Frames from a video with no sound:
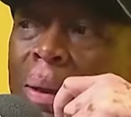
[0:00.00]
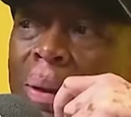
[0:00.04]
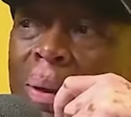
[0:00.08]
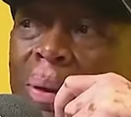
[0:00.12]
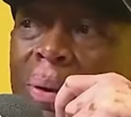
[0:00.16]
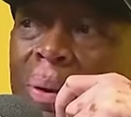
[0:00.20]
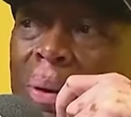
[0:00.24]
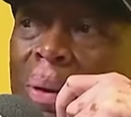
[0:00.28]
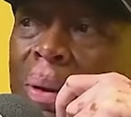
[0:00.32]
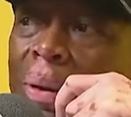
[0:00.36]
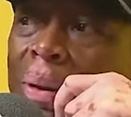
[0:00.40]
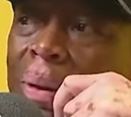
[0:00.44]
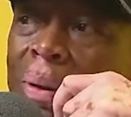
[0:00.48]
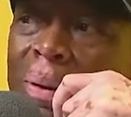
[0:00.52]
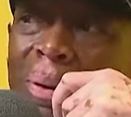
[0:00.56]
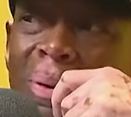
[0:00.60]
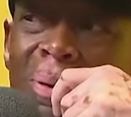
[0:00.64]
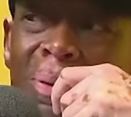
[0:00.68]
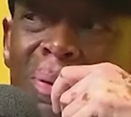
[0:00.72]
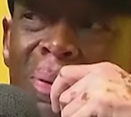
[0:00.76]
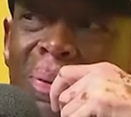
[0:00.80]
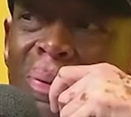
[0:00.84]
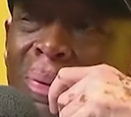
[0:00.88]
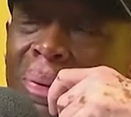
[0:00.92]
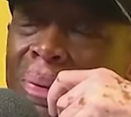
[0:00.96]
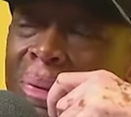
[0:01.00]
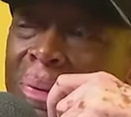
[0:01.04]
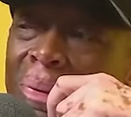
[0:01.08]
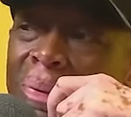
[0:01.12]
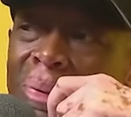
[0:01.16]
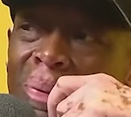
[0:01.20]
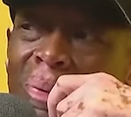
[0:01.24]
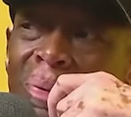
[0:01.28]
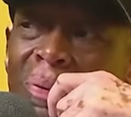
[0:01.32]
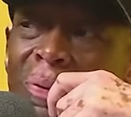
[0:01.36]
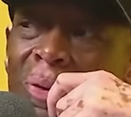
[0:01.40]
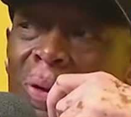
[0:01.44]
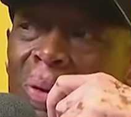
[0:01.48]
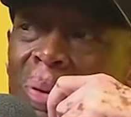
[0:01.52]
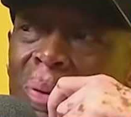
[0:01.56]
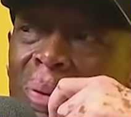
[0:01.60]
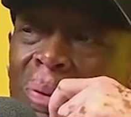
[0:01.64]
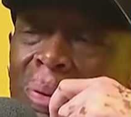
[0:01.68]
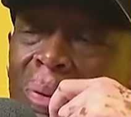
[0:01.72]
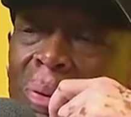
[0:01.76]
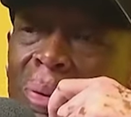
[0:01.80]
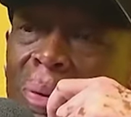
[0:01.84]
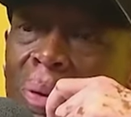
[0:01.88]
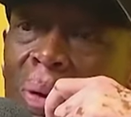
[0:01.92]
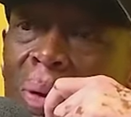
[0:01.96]
Look, for
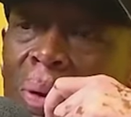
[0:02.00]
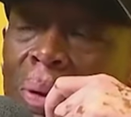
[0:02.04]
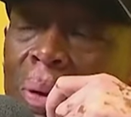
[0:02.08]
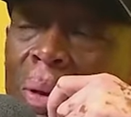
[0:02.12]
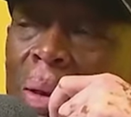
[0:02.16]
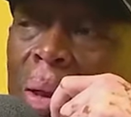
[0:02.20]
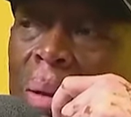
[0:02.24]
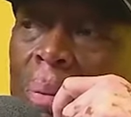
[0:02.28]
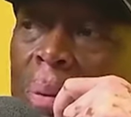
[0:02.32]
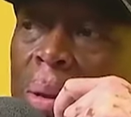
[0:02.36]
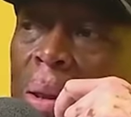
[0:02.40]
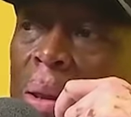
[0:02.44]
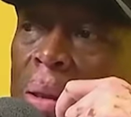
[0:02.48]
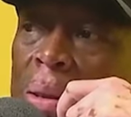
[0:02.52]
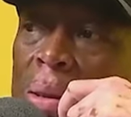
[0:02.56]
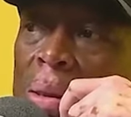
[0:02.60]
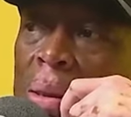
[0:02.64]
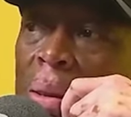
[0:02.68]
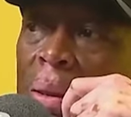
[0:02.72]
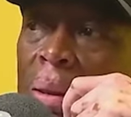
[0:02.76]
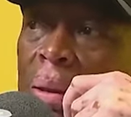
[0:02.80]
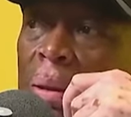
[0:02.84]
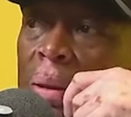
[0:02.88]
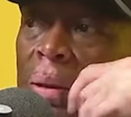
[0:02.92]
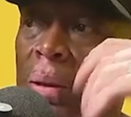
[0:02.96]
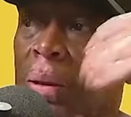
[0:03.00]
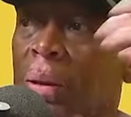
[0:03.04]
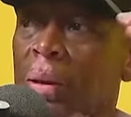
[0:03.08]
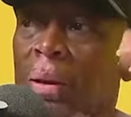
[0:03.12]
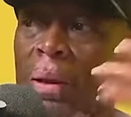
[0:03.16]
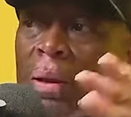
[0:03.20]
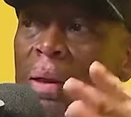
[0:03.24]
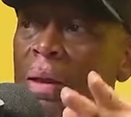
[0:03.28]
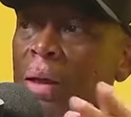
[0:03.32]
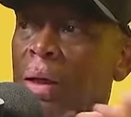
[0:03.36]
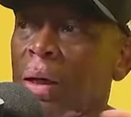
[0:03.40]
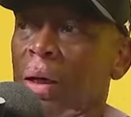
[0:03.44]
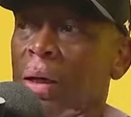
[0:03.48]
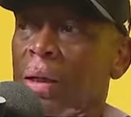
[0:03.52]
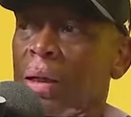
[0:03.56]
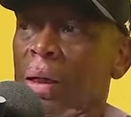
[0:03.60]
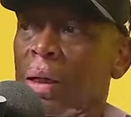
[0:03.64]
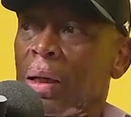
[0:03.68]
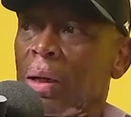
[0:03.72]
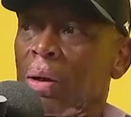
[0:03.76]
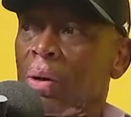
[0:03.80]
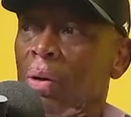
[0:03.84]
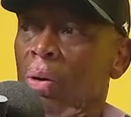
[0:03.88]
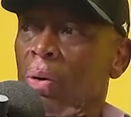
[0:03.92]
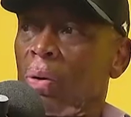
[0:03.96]
now three minutes, created
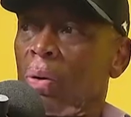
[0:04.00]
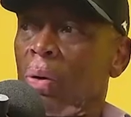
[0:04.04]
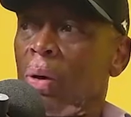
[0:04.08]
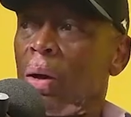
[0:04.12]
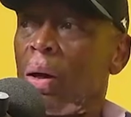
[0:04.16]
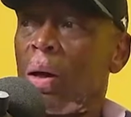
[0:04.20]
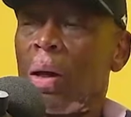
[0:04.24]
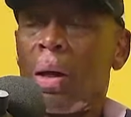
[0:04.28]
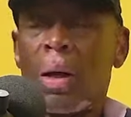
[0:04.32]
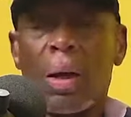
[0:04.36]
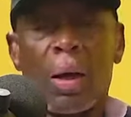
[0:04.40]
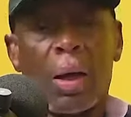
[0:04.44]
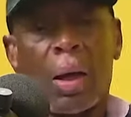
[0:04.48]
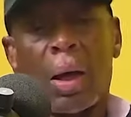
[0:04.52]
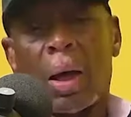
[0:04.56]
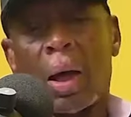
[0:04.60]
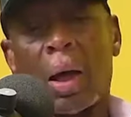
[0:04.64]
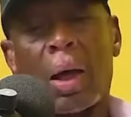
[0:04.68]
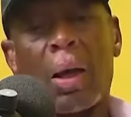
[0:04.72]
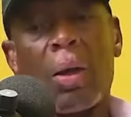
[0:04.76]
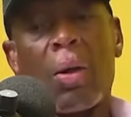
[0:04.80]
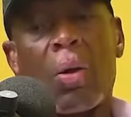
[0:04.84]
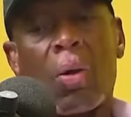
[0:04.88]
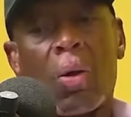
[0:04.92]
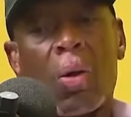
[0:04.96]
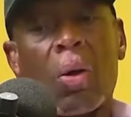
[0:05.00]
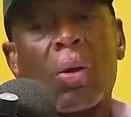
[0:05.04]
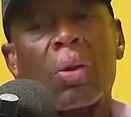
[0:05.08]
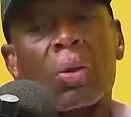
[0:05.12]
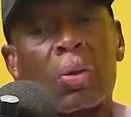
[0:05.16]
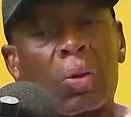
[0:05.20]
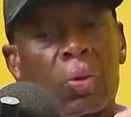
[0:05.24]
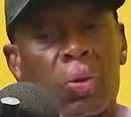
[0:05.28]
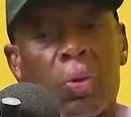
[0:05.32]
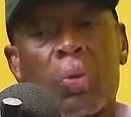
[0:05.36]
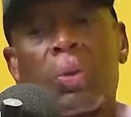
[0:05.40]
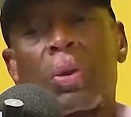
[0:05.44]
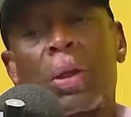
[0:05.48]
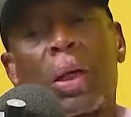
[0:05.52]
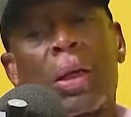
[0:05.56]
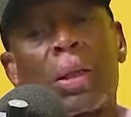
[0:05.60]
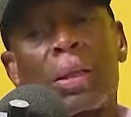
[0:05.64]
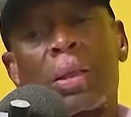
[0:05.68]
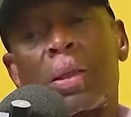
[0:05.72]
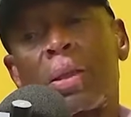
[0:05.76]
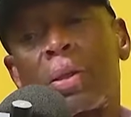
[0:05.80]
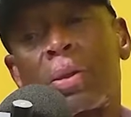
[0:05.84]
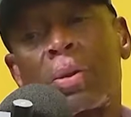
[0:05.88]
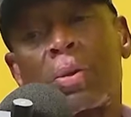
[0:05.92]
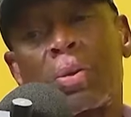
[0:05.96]
a goal, and not two
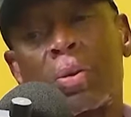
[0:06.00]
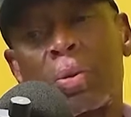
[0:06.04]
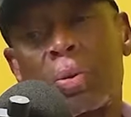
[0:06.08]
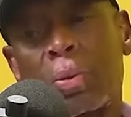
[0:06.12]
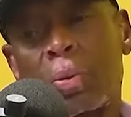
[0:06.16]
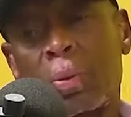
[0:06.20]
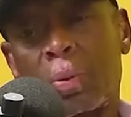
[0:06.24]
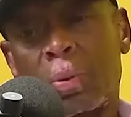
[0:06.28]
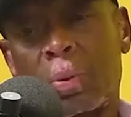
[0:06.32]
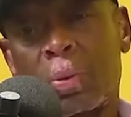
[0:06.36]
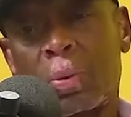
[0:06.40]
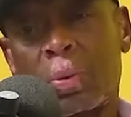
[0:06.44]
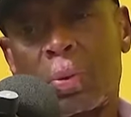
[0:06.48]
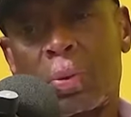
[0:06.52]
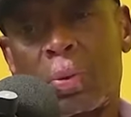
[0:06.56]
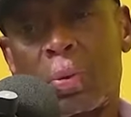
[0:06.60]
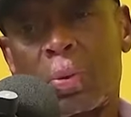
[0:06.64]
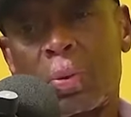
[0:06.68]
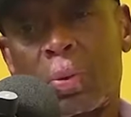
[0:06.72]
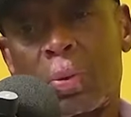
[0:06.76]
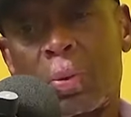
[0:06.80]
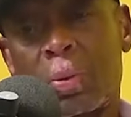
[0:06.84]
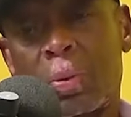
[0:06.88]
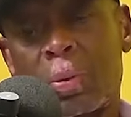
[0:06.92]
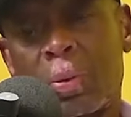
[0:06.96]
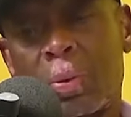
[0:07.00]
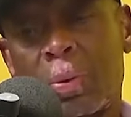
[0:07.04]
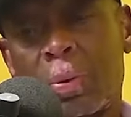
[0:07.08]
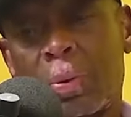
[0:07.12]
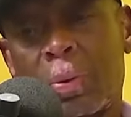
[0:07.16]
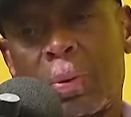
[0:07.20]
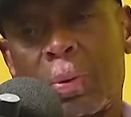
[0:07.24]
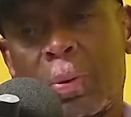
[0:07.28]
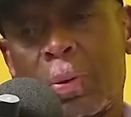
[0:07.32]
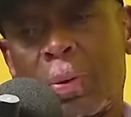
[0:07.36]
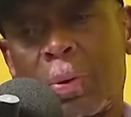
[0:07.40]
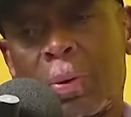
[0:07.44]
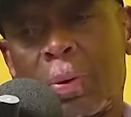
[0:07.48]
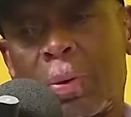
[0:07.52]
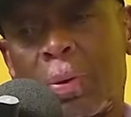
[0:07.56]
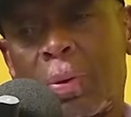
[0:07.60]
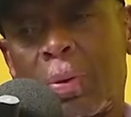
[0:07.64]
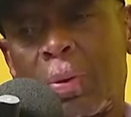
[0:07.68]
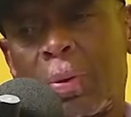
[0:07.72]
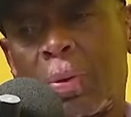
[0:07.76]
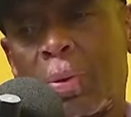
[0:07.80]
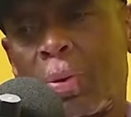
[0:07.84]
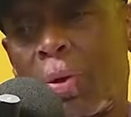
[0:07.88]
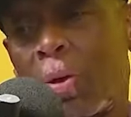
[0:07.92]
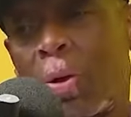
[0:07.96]
touches to to to to to,
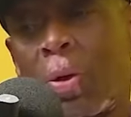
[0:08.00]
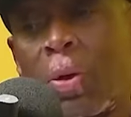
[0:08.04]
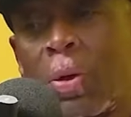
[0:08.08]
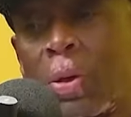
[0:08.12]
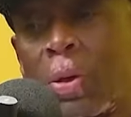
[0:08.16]
to cross